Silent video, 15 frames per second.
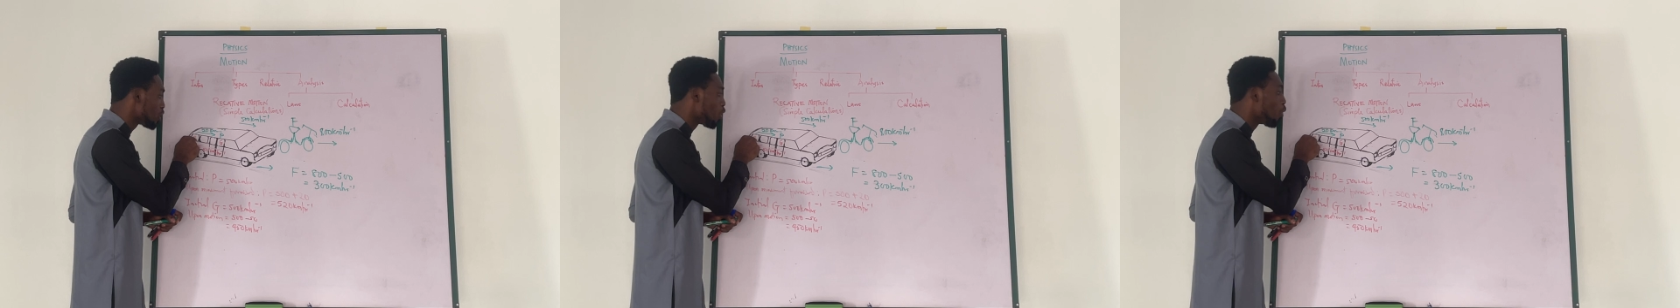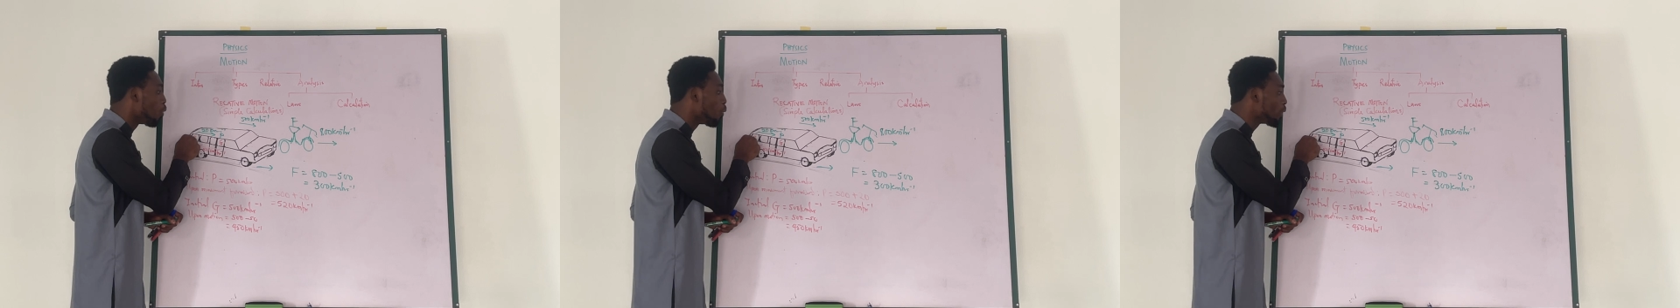
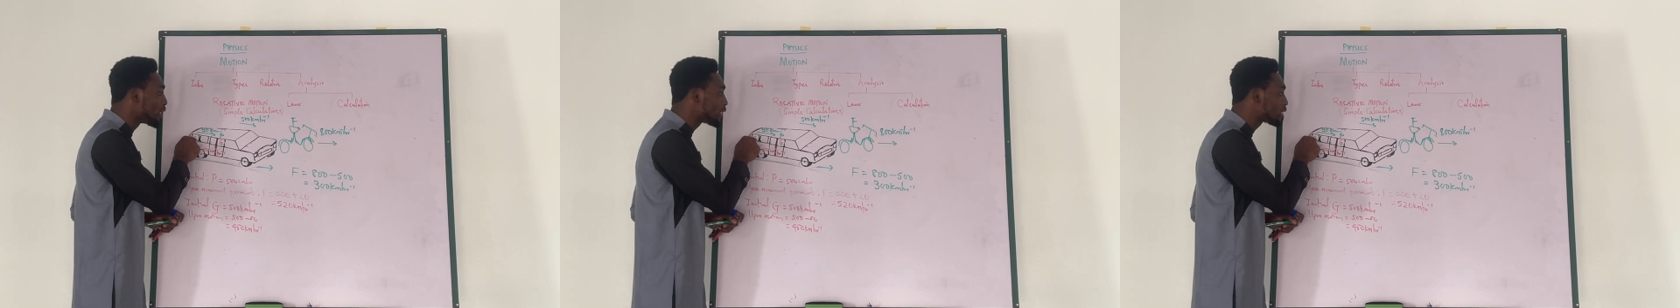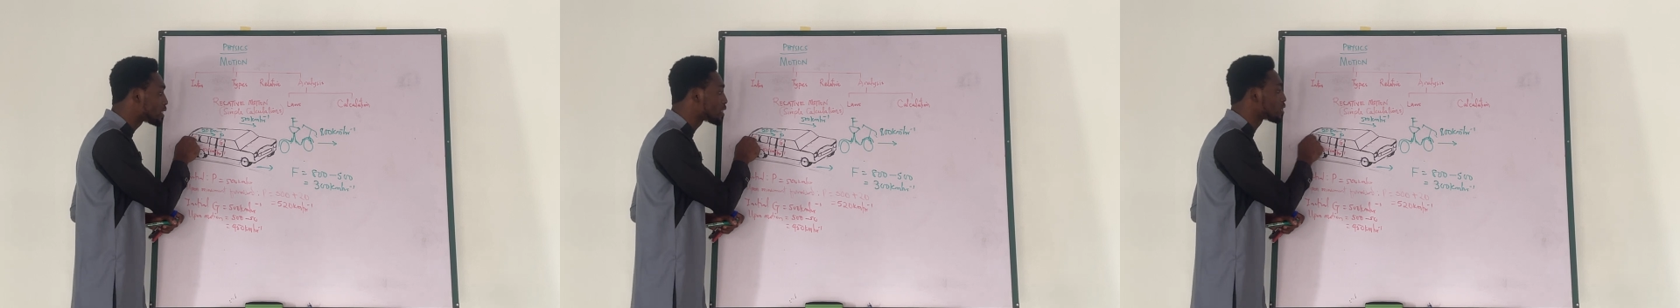
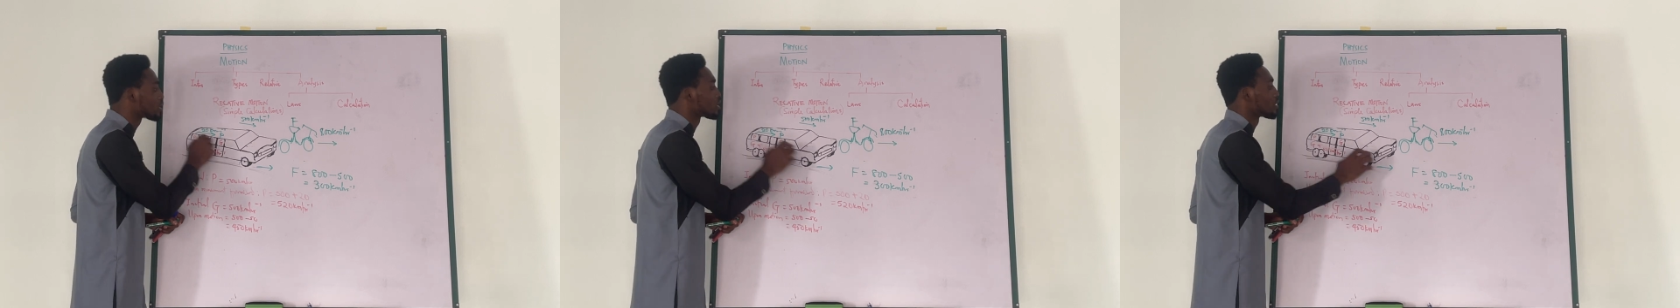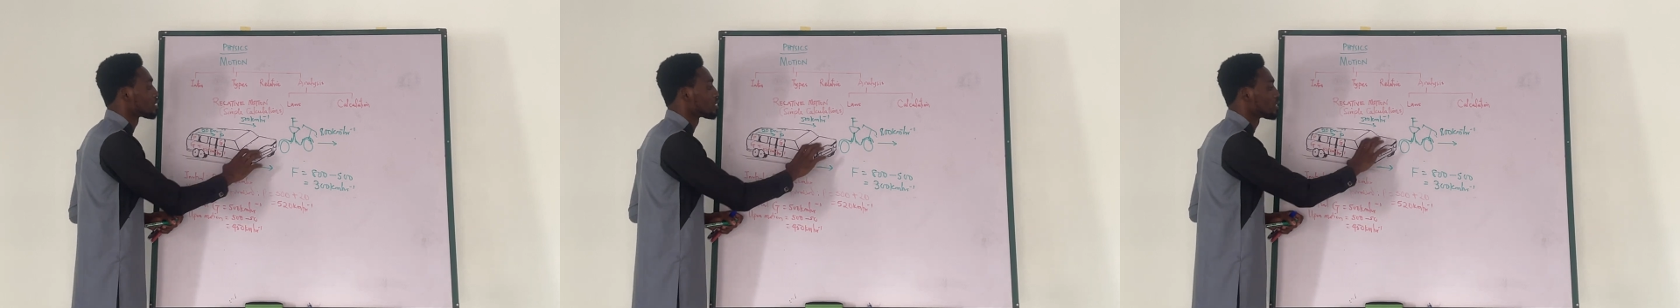with
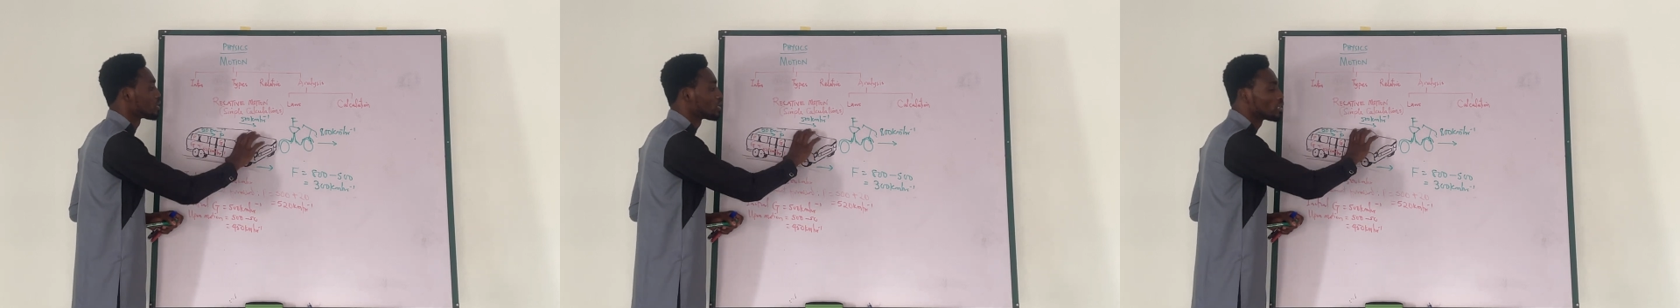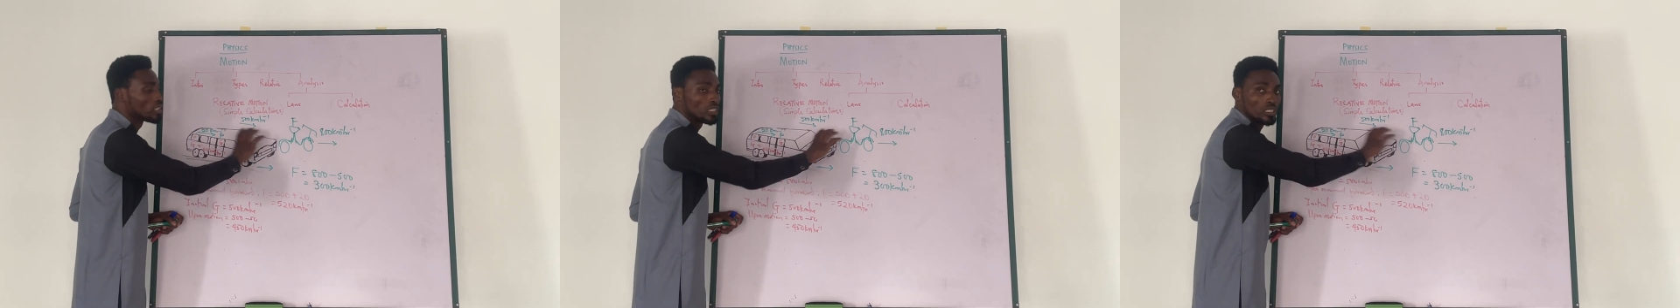
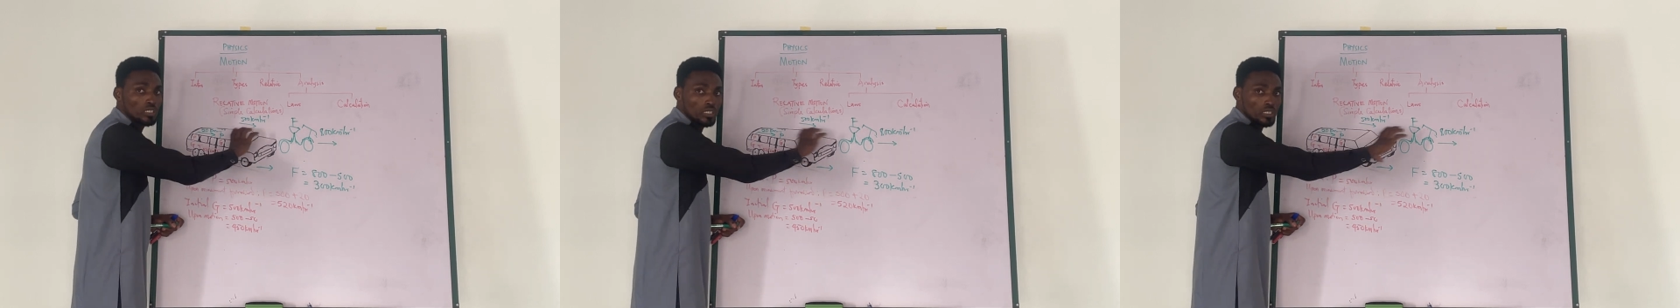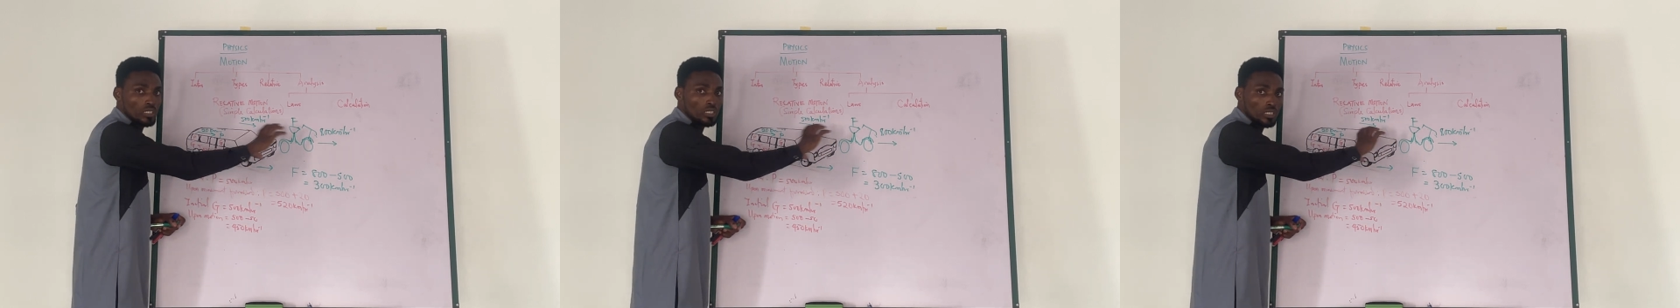
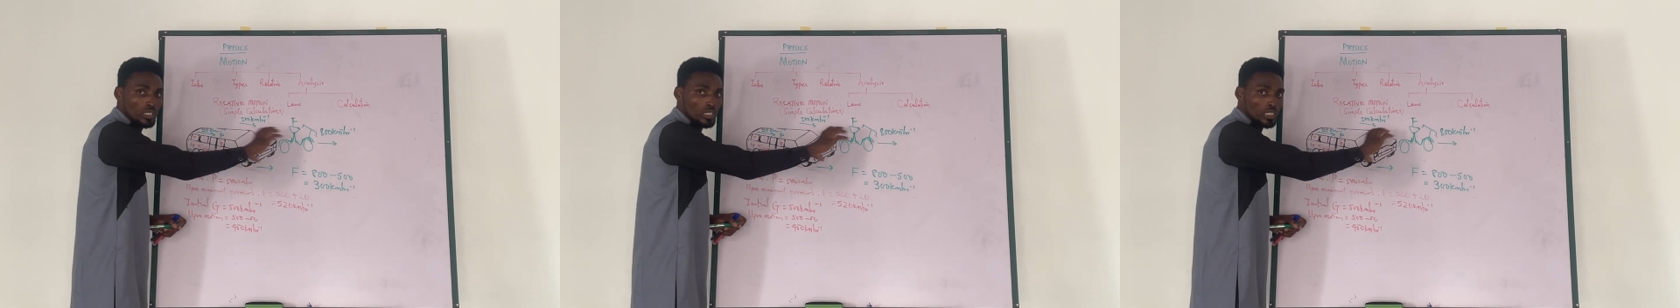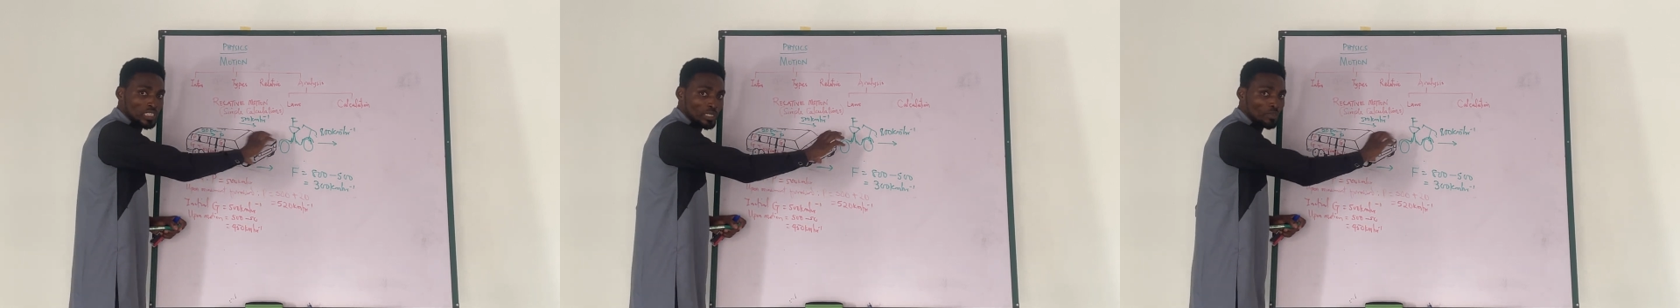
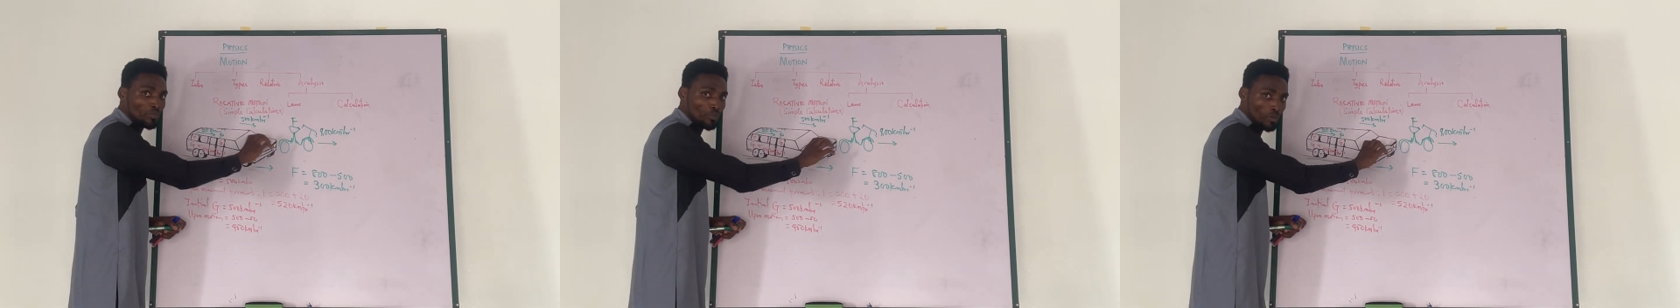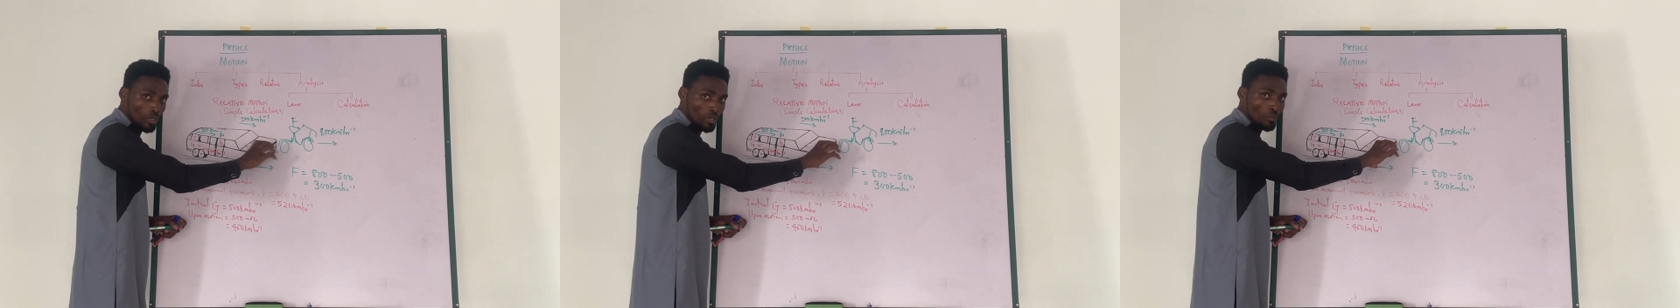
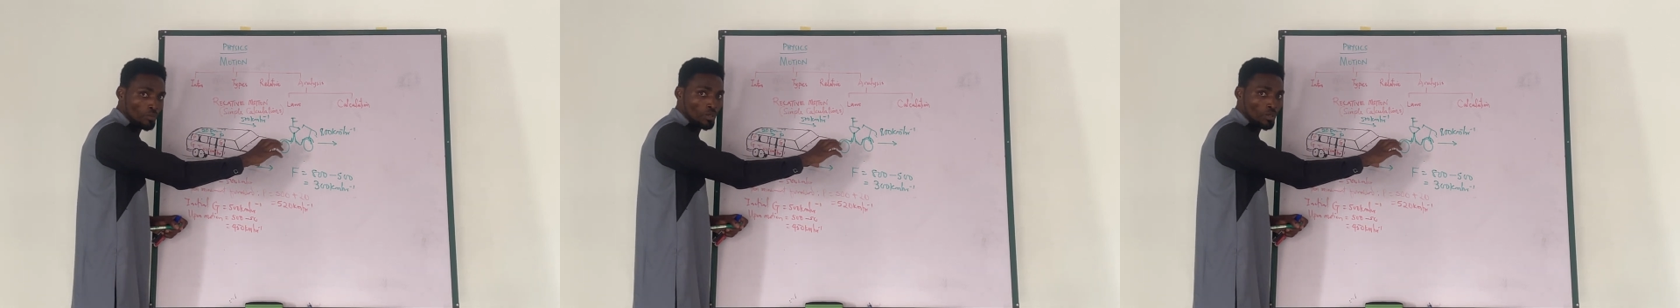the